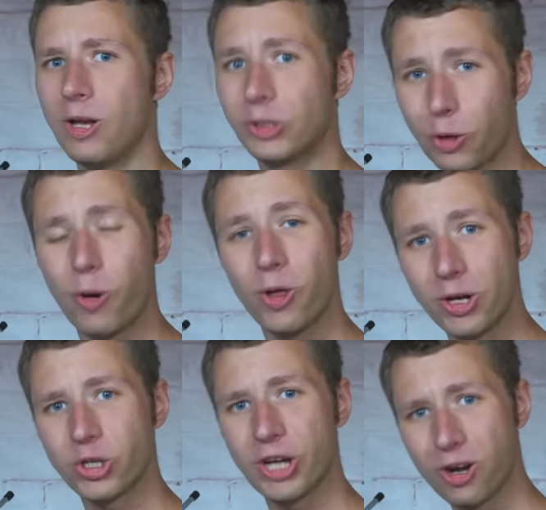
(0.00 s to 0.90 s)
So will
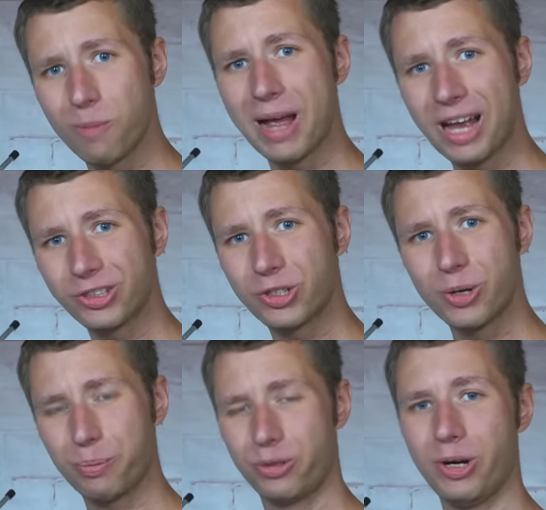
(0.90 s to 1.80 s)
the Channel
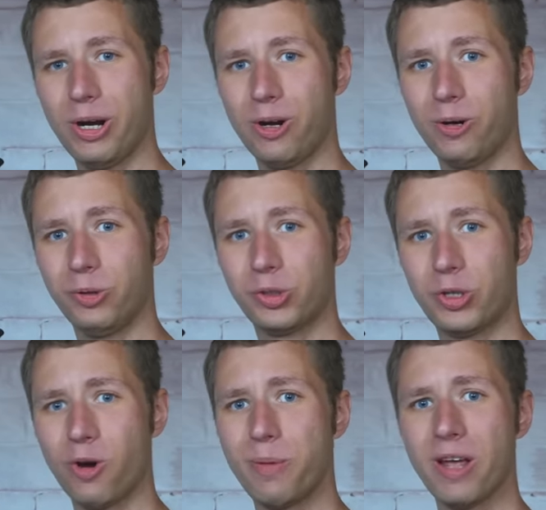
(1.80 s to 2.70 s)
Master Pro
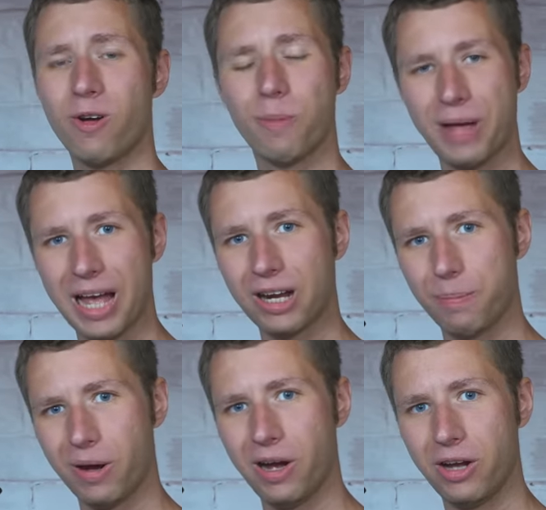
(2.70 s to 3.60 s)
still be able to pack
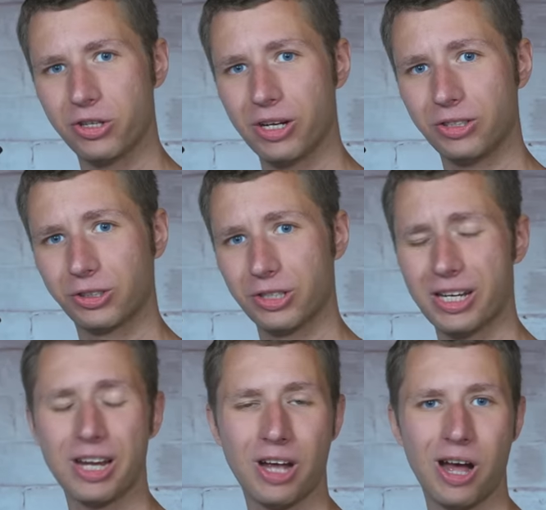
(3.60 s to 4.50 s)
a punch in a
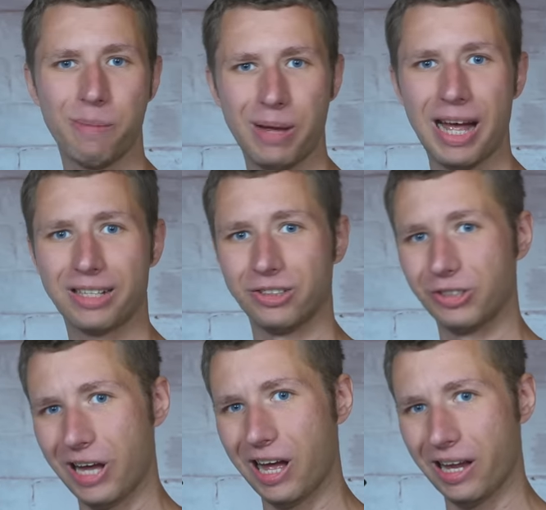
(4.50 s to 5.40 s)
sleek and compact
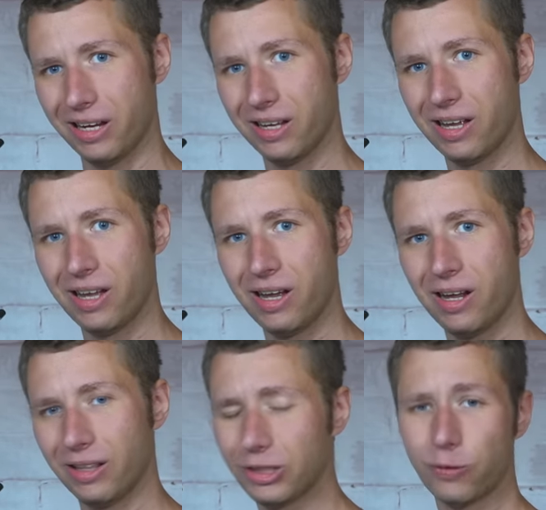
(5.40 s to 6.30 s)
design?
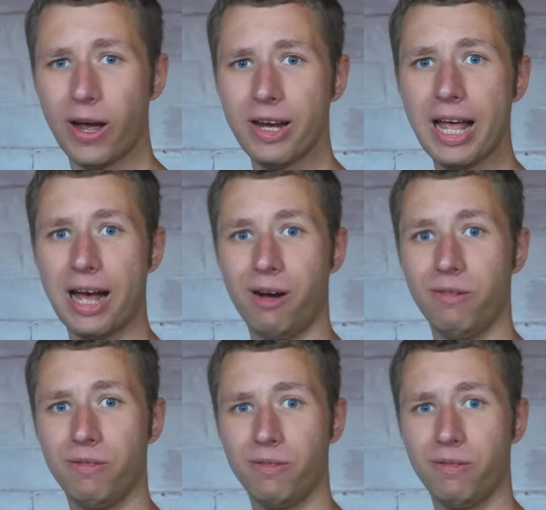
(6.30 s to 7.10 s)
Let's find out.